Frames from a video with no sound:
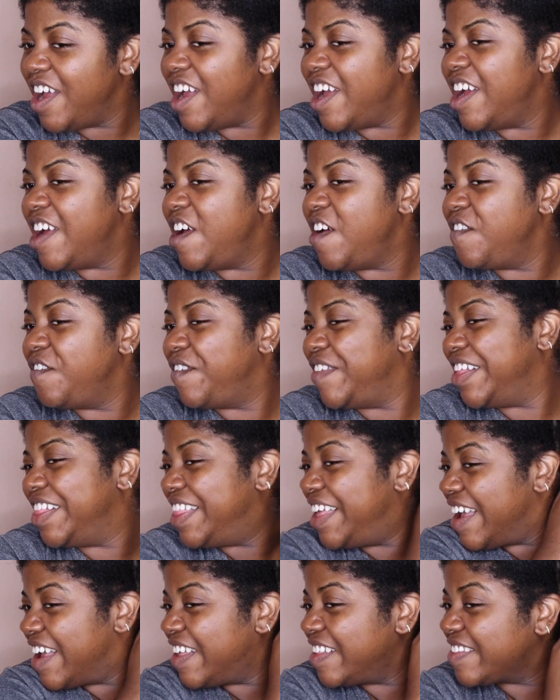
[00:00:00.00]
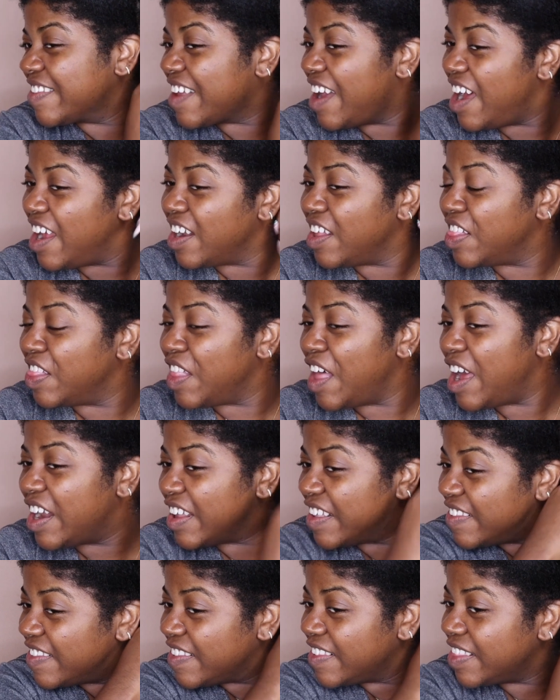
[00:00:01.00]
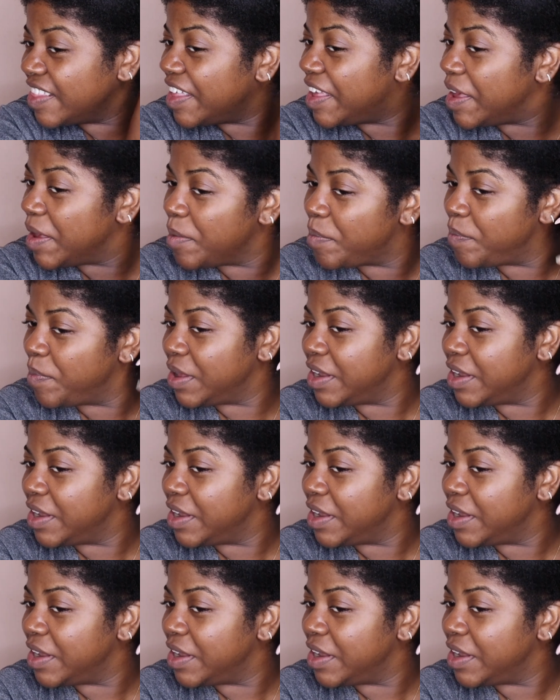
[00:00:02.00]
I don't feel like it's got a lot of slip.